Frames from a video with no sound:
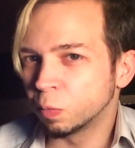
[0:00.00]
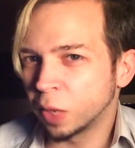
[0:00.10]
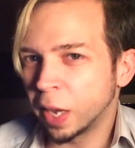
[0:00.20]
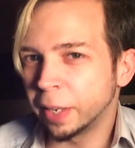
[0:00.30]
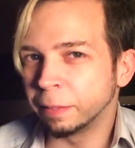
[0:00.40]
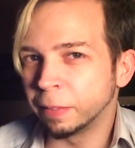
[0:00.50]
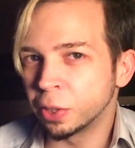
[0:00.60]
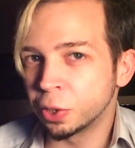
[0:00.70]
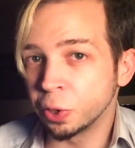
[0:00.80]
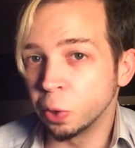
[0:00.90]
kind of
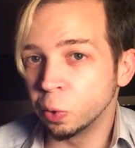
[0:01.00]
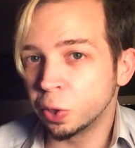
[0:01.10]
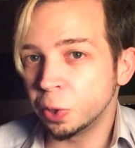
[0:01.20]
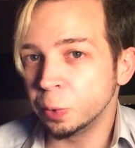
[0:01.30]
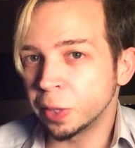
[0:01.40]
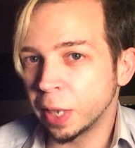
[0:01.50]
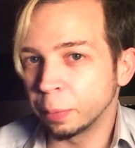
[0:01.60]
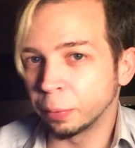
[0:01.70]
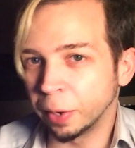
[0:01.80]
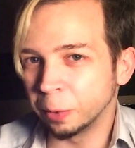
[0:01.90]
shows you
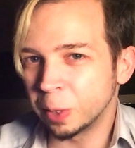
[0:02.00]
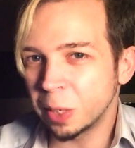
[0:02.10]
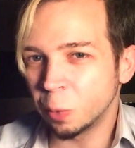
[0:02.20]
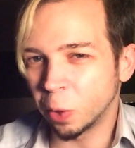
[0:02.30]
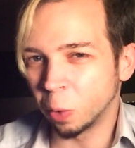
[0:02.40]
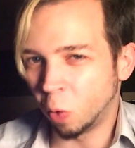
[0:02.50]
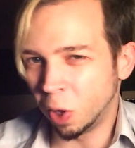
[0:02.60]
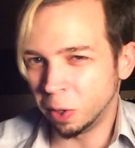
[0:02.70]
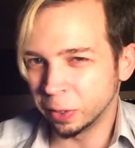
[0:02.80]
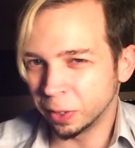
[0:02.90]
temporarily where
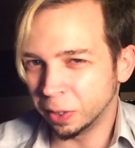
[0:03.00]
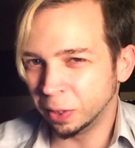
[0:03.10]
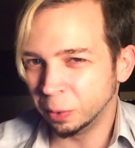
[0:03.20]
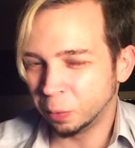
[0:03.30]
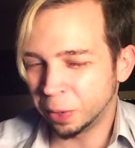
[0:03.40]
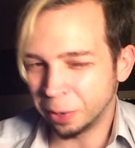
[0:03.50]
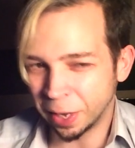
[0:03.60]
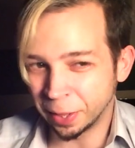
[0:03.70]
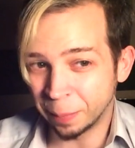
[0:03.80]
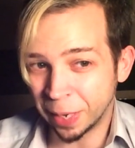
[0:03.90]
walls are when you're
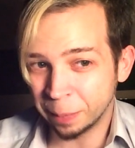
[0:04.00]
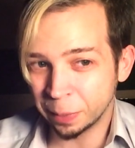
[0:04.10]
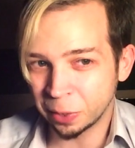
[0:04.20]
on the map.